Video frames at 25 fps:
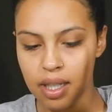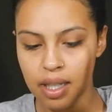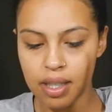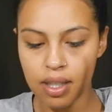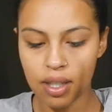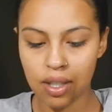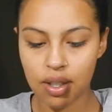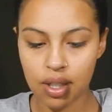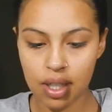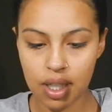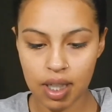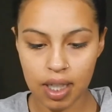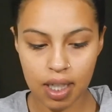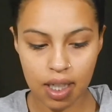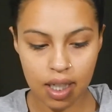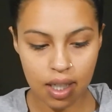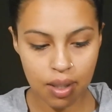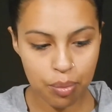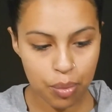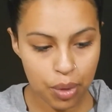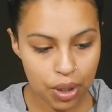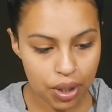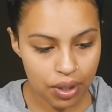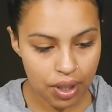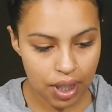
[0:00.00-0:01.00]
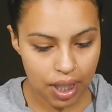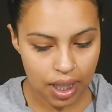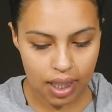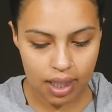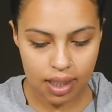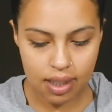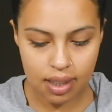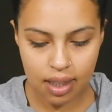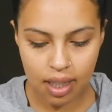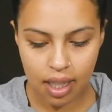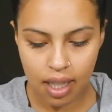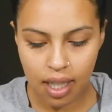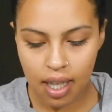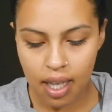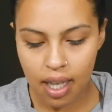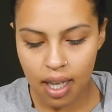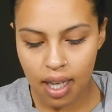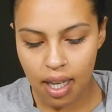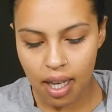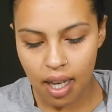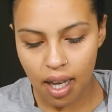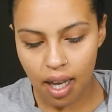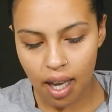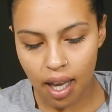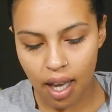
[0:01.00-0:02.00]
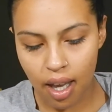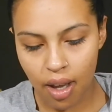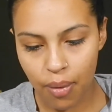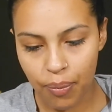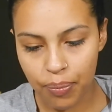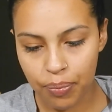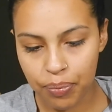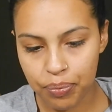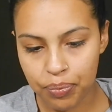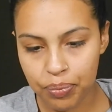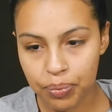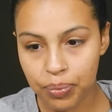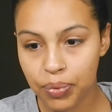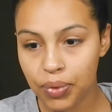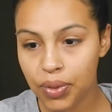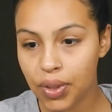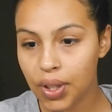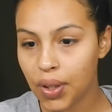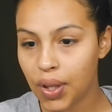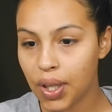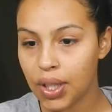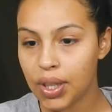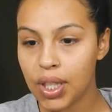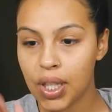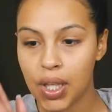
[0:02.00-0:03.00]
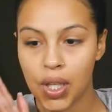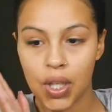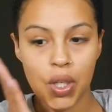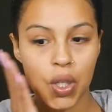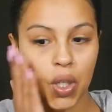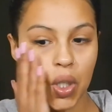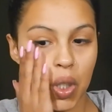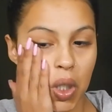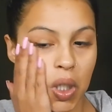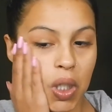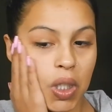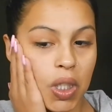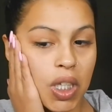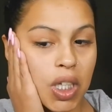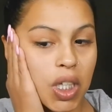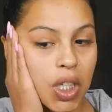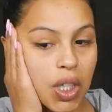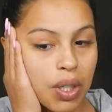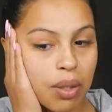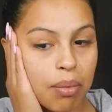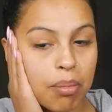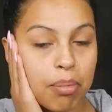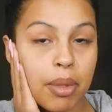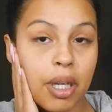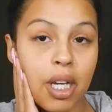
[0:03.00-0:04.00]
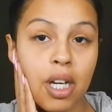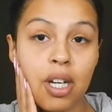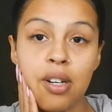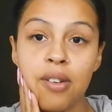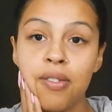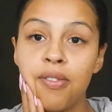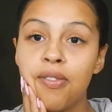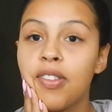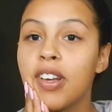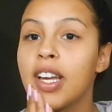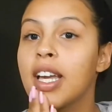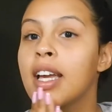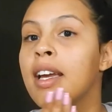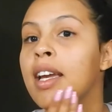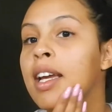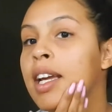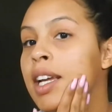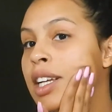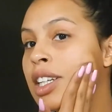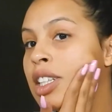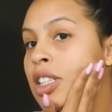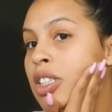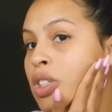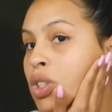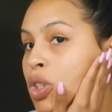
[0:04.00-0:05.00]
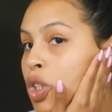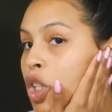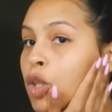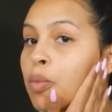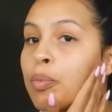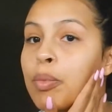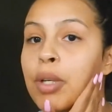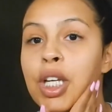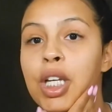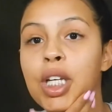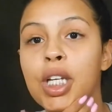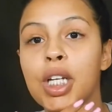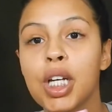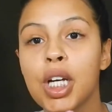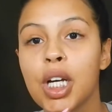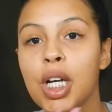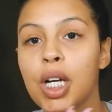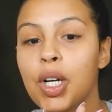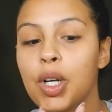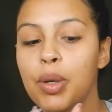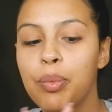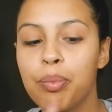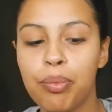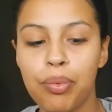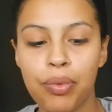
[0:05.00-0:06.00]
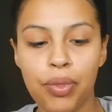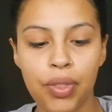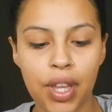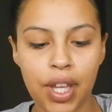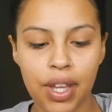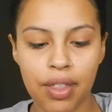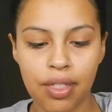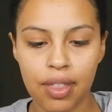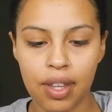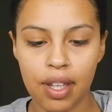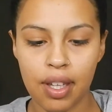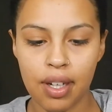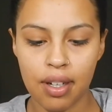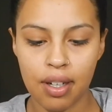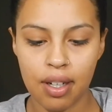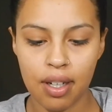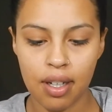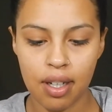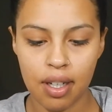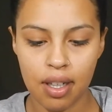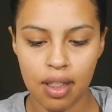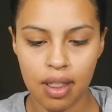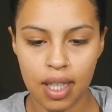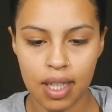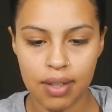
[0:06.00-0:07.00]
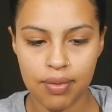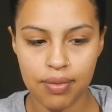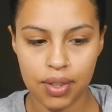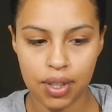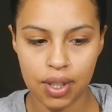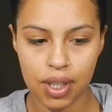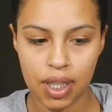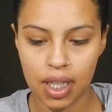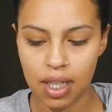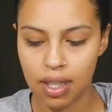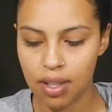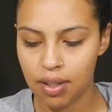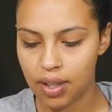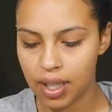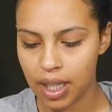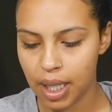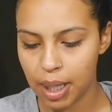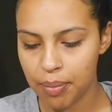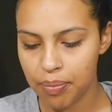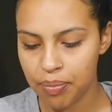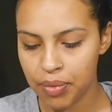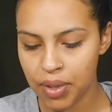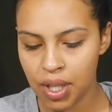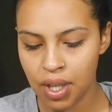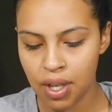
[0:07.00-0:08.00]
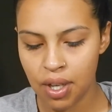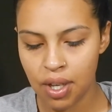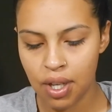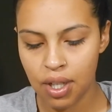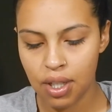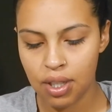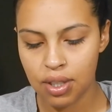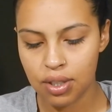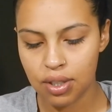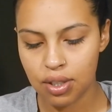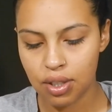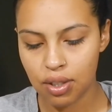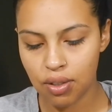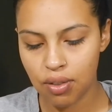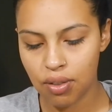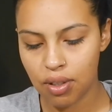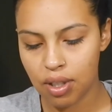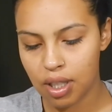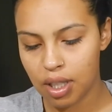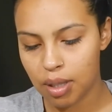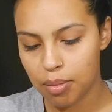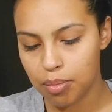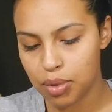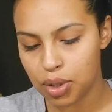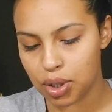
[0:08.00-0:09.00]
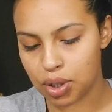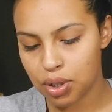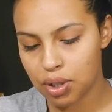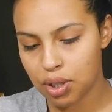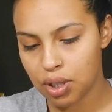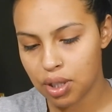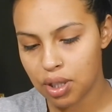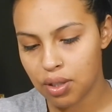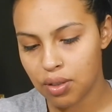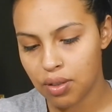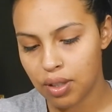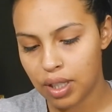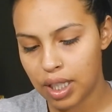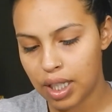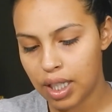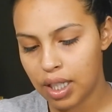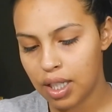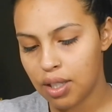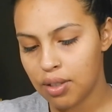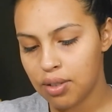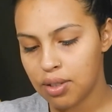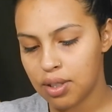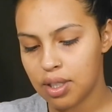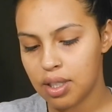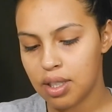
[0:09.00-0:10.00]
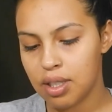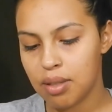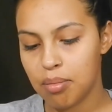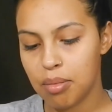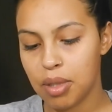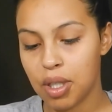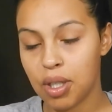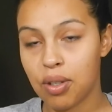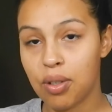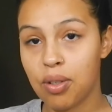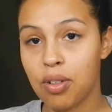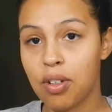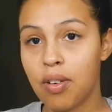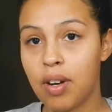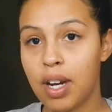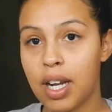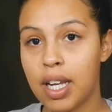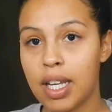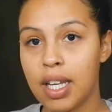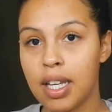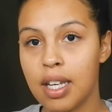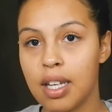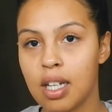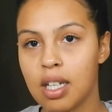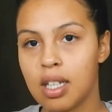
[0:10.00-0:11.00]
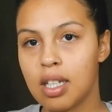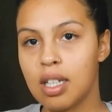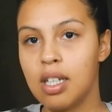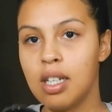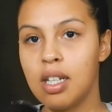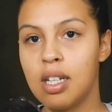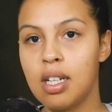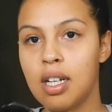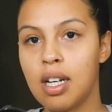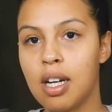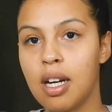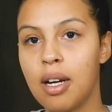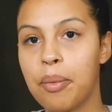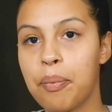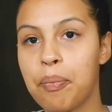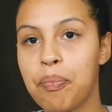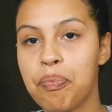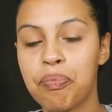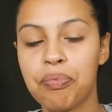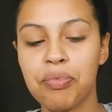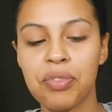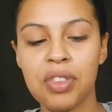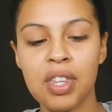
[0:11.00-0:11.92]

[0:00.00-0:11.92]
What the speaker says: you're gonna need one of these. And then you're gonna need your bare face, no makeup, nothing left on it, okay? So I'm just gonna go ahead and use this mirror right here, and